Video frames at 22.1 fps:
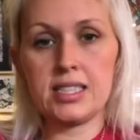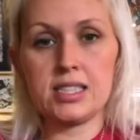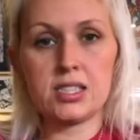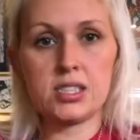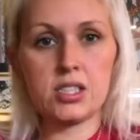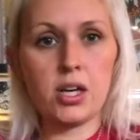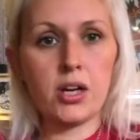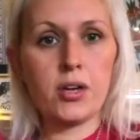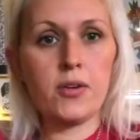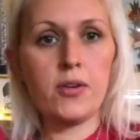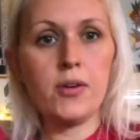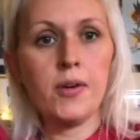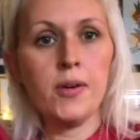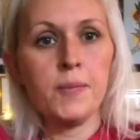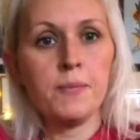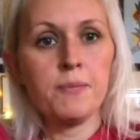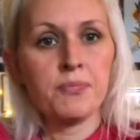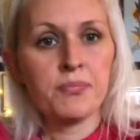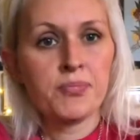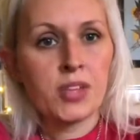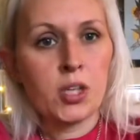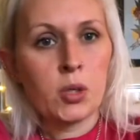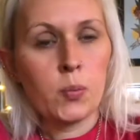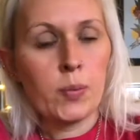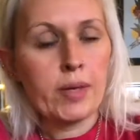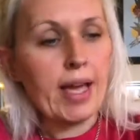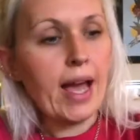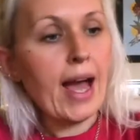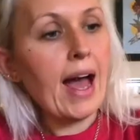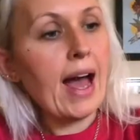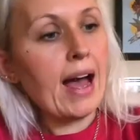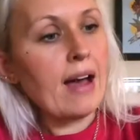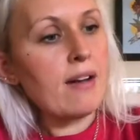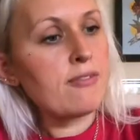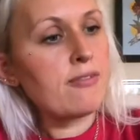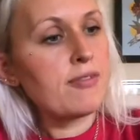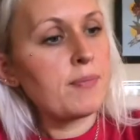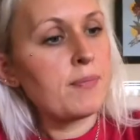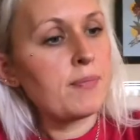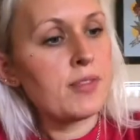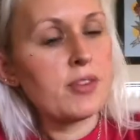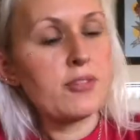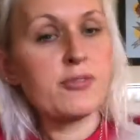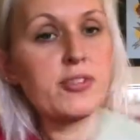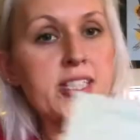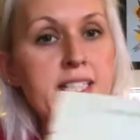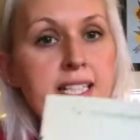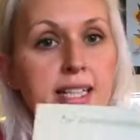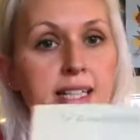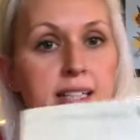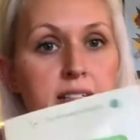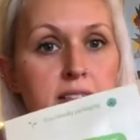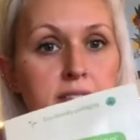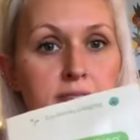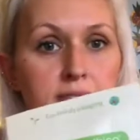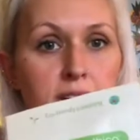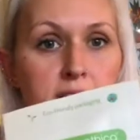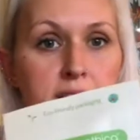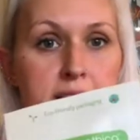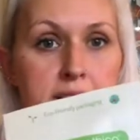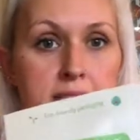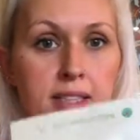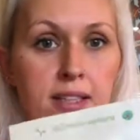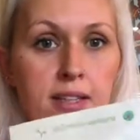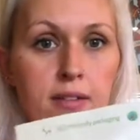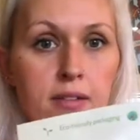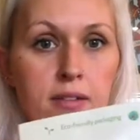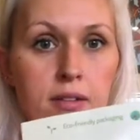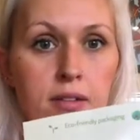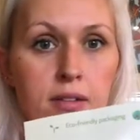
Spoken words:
So we have Fatigue Fighter,